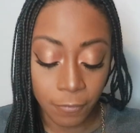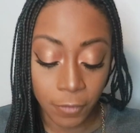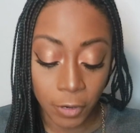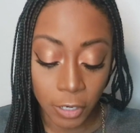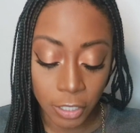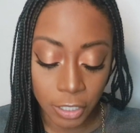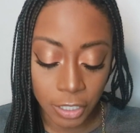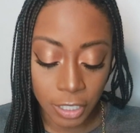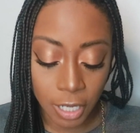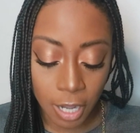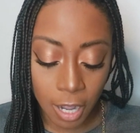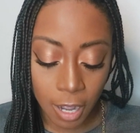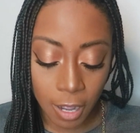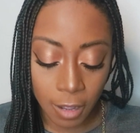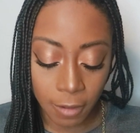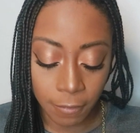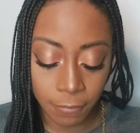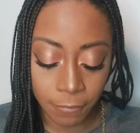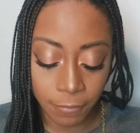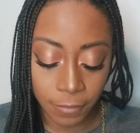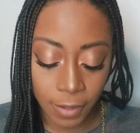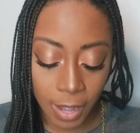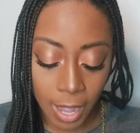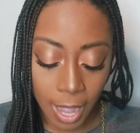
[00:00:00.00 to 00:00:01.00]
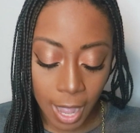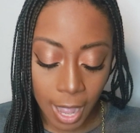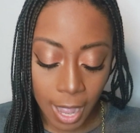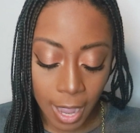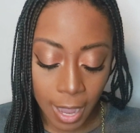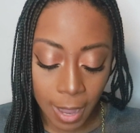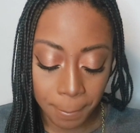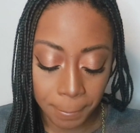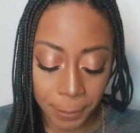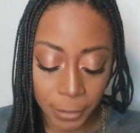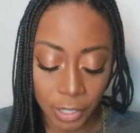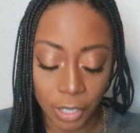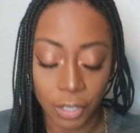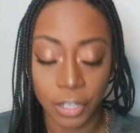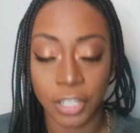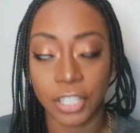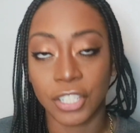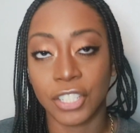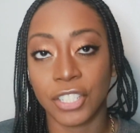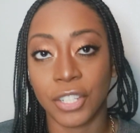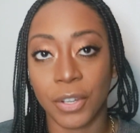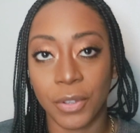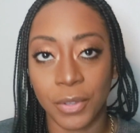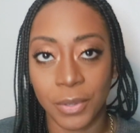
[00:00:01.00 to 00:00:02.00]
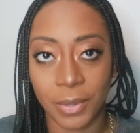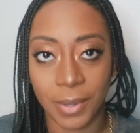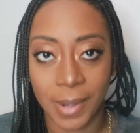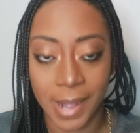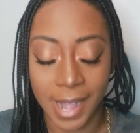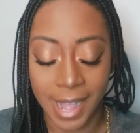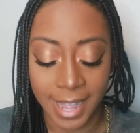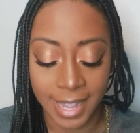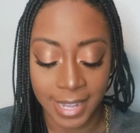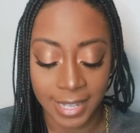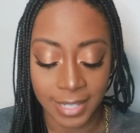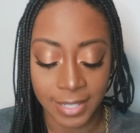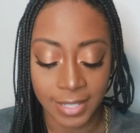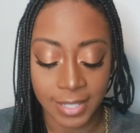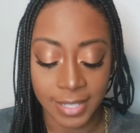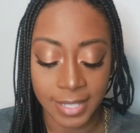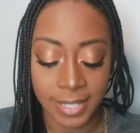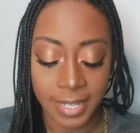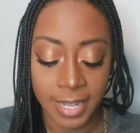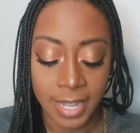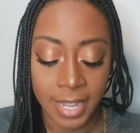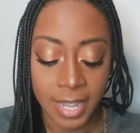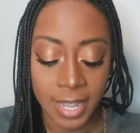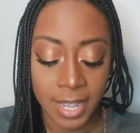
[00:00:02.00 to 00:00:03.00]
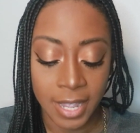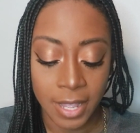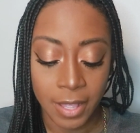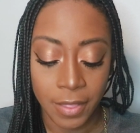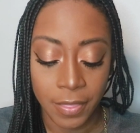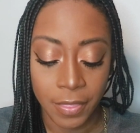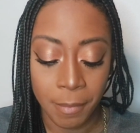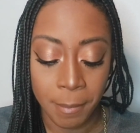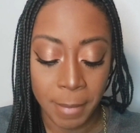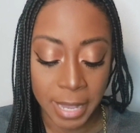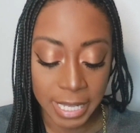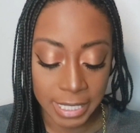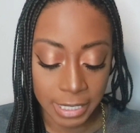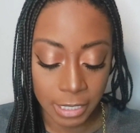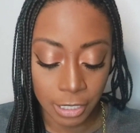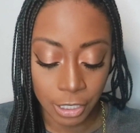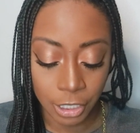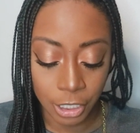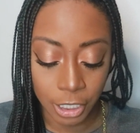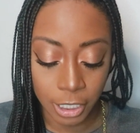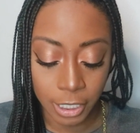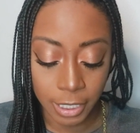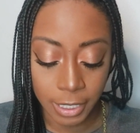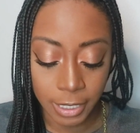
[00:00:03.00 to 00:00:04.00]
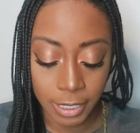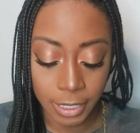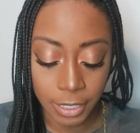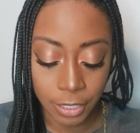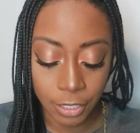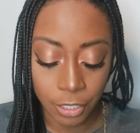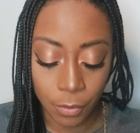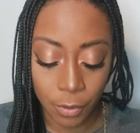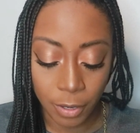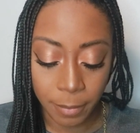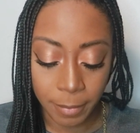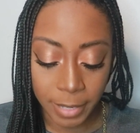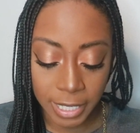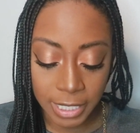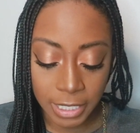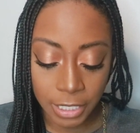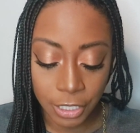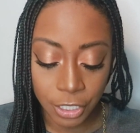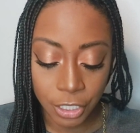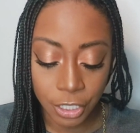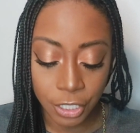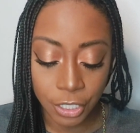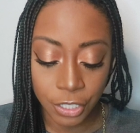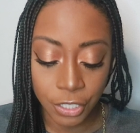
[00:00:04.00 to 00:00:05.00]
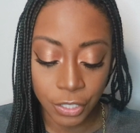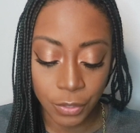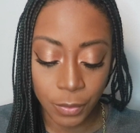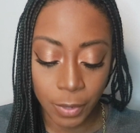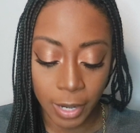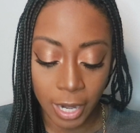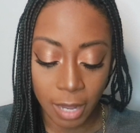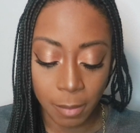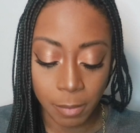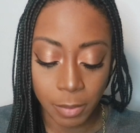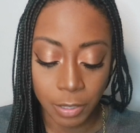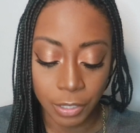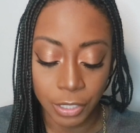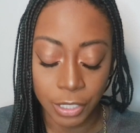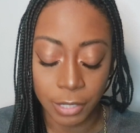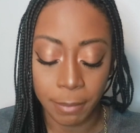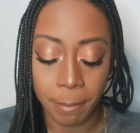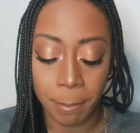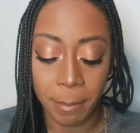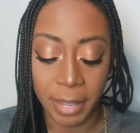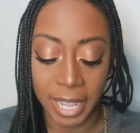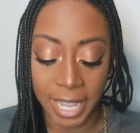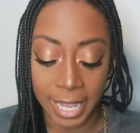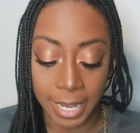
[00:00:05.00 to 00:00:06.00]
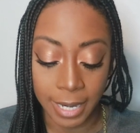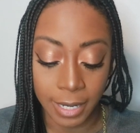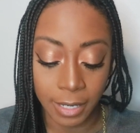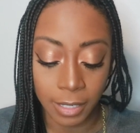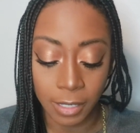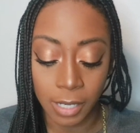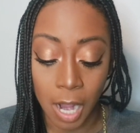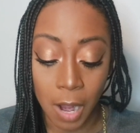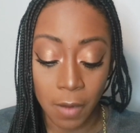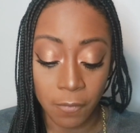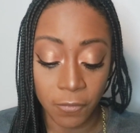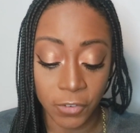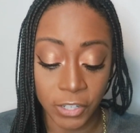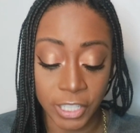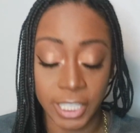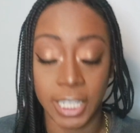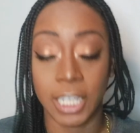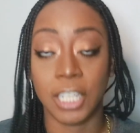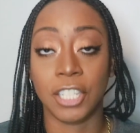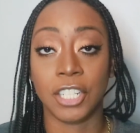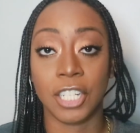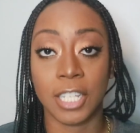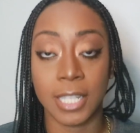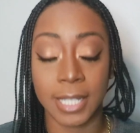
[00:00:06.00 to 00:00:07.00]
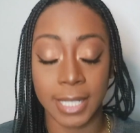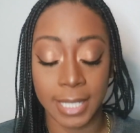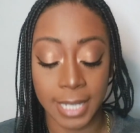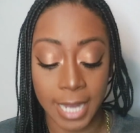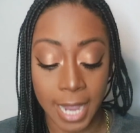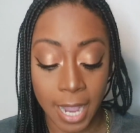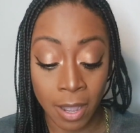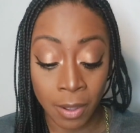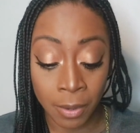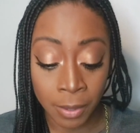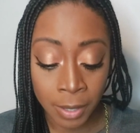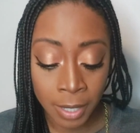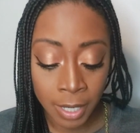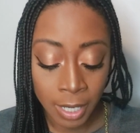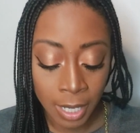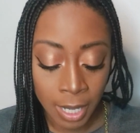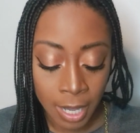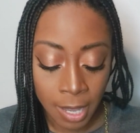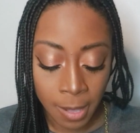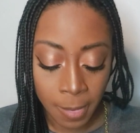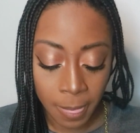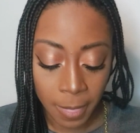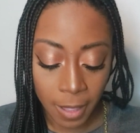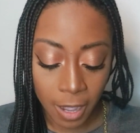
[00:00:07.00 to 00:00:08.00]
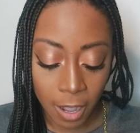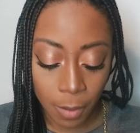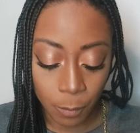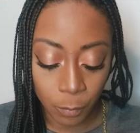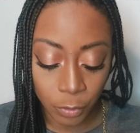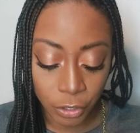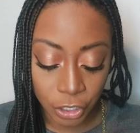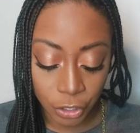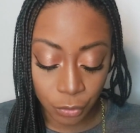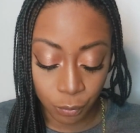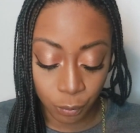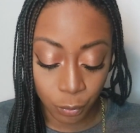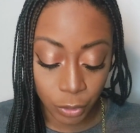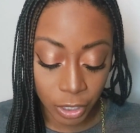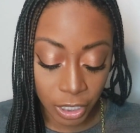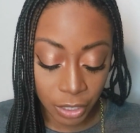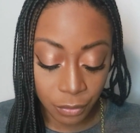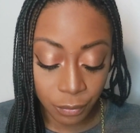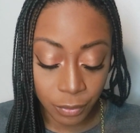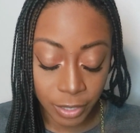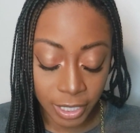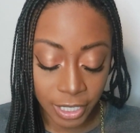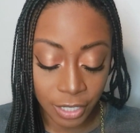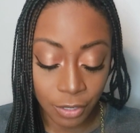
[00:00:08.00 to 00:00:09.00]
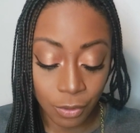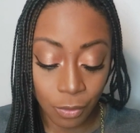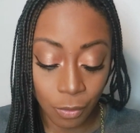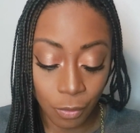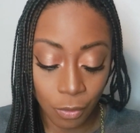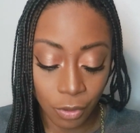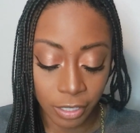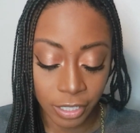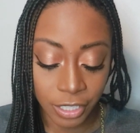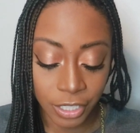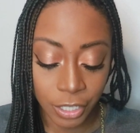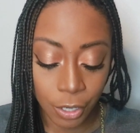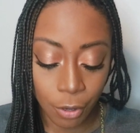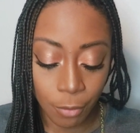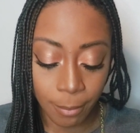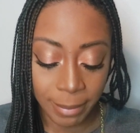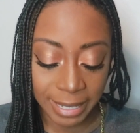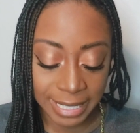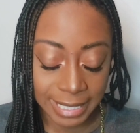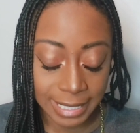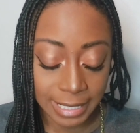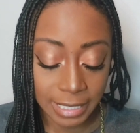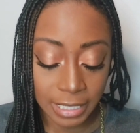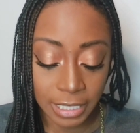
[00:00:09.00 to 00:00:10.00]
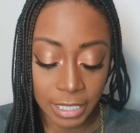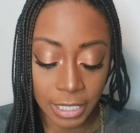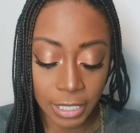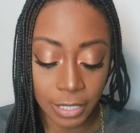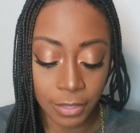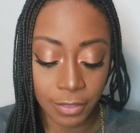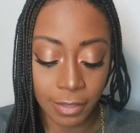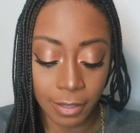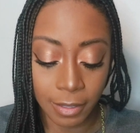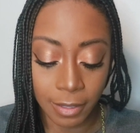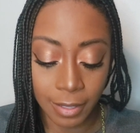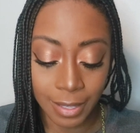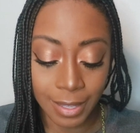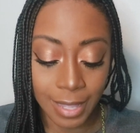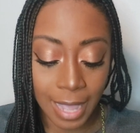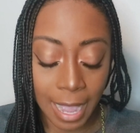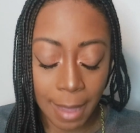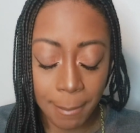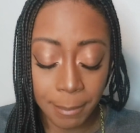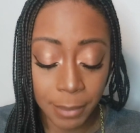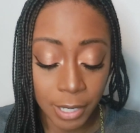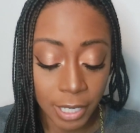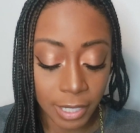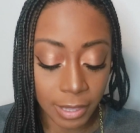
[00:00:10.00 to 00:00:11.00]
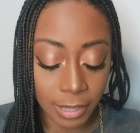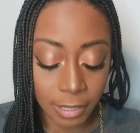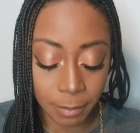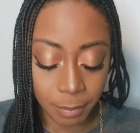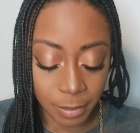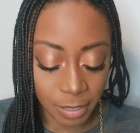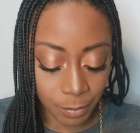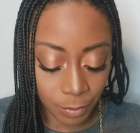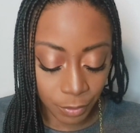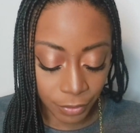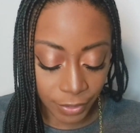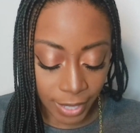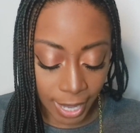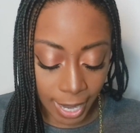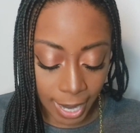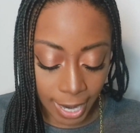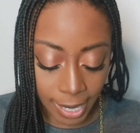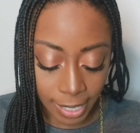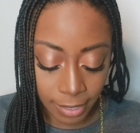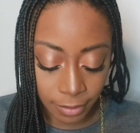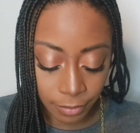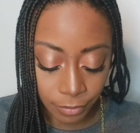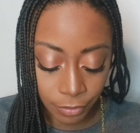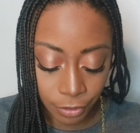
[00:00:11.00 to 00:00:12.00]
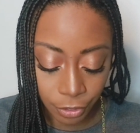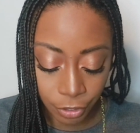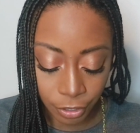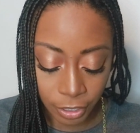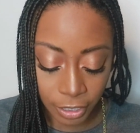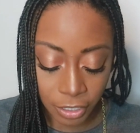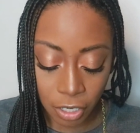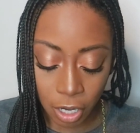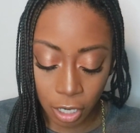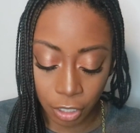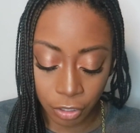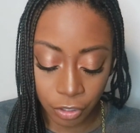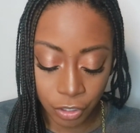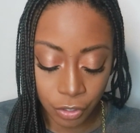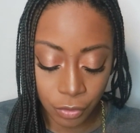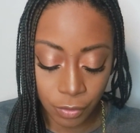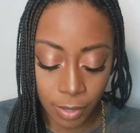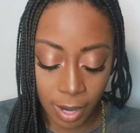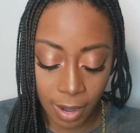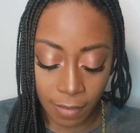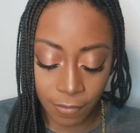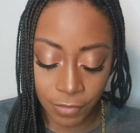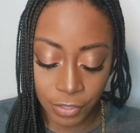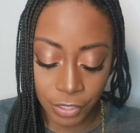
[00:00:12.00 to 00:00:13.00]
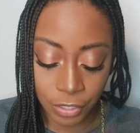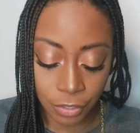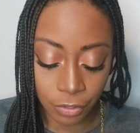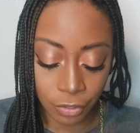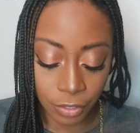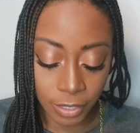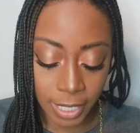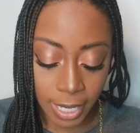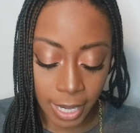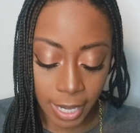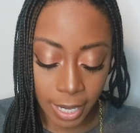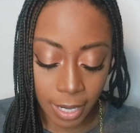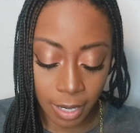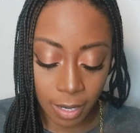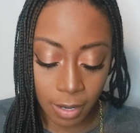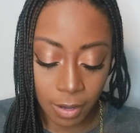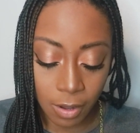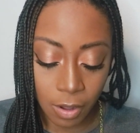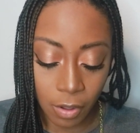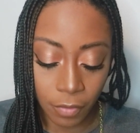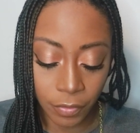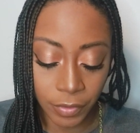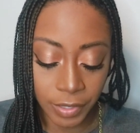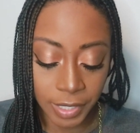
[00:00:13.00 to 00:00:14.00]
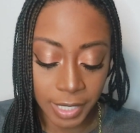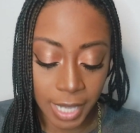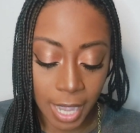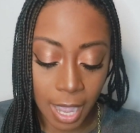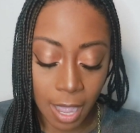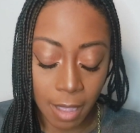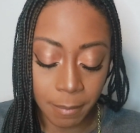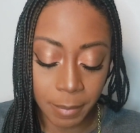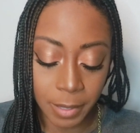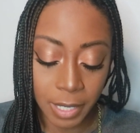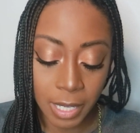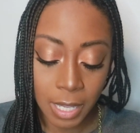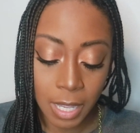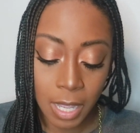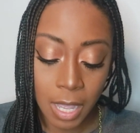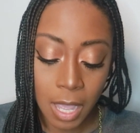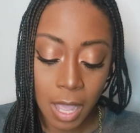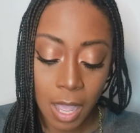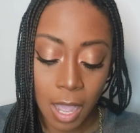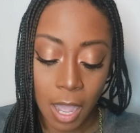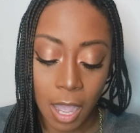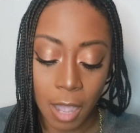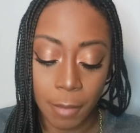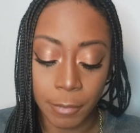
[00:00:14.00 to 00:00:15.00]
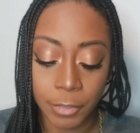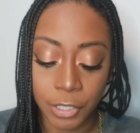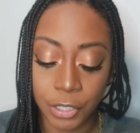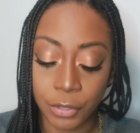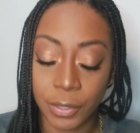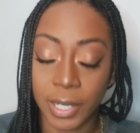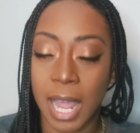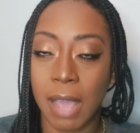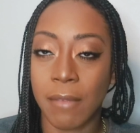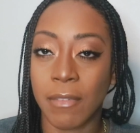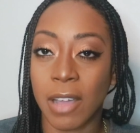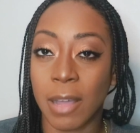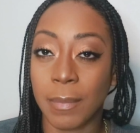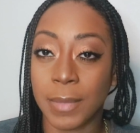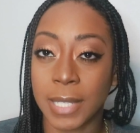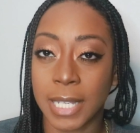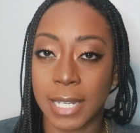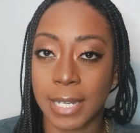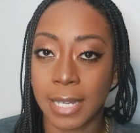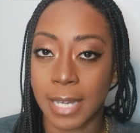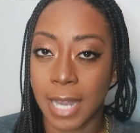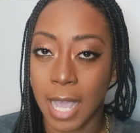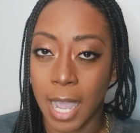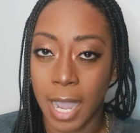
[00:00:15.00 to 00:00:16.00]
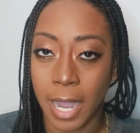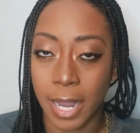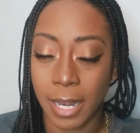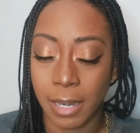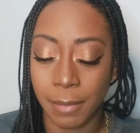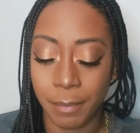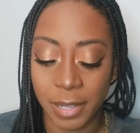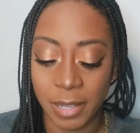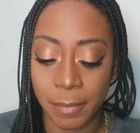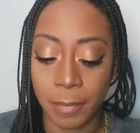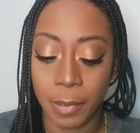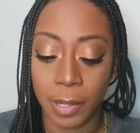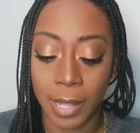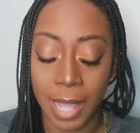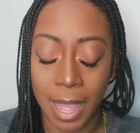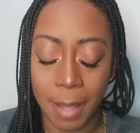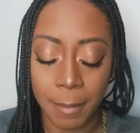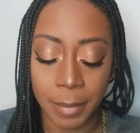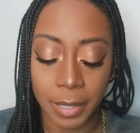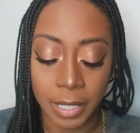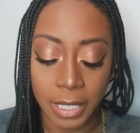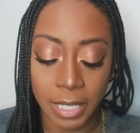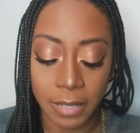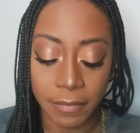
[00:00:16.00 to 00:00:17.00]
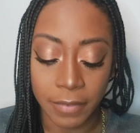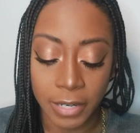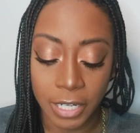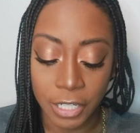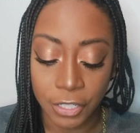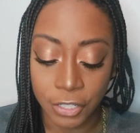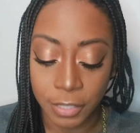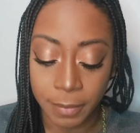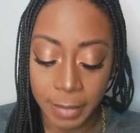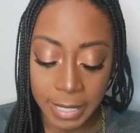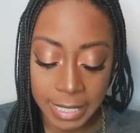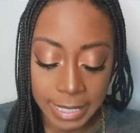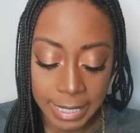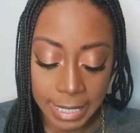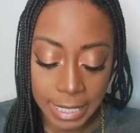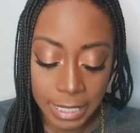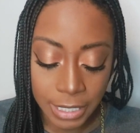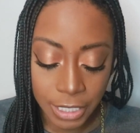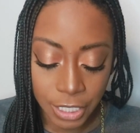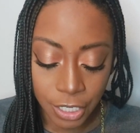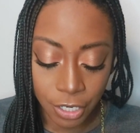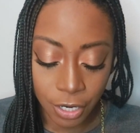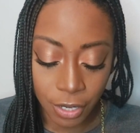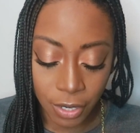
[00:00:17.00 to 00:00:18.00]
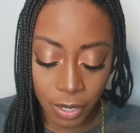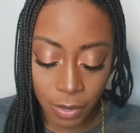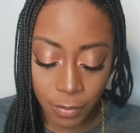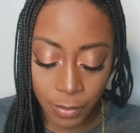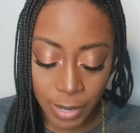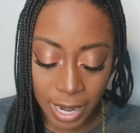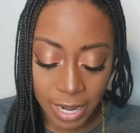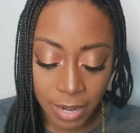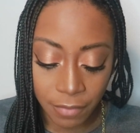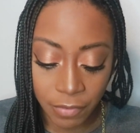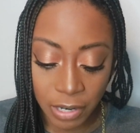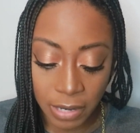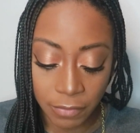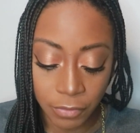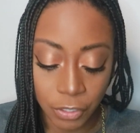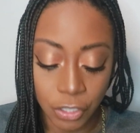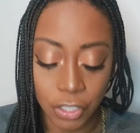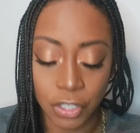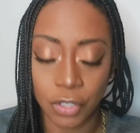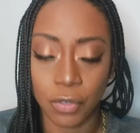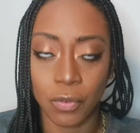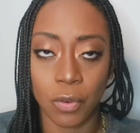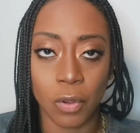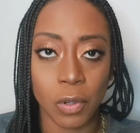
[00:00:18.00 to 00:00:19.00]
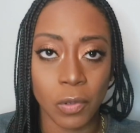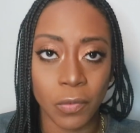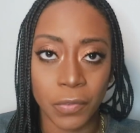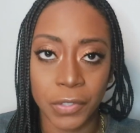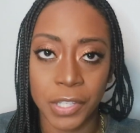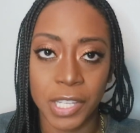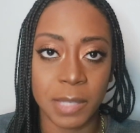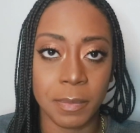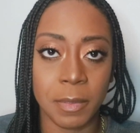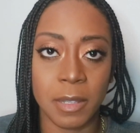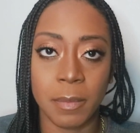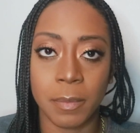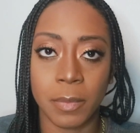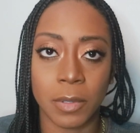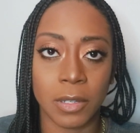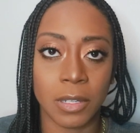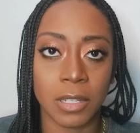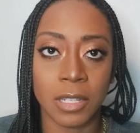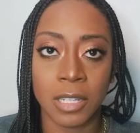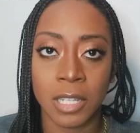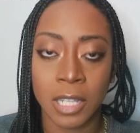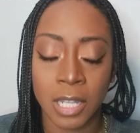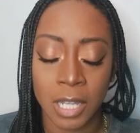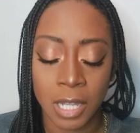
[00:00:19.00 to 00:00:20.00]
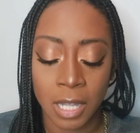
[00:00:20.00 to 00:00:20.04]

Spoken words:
First off, I'm gonna show you guys messages. So in messages, you are able to pin conversations now, which is really, really cool. So basically I put the people that I literally talk to every single day on the top, but you can have up to 9 people, I believe. And it just makes it easier. I never have to scroll for these people.